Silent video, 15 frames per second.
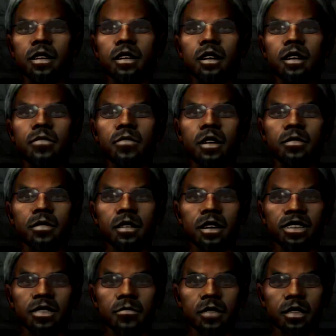and aim to
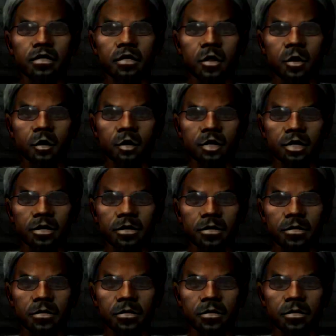take it by force.
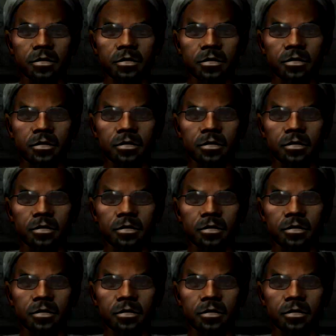Yep.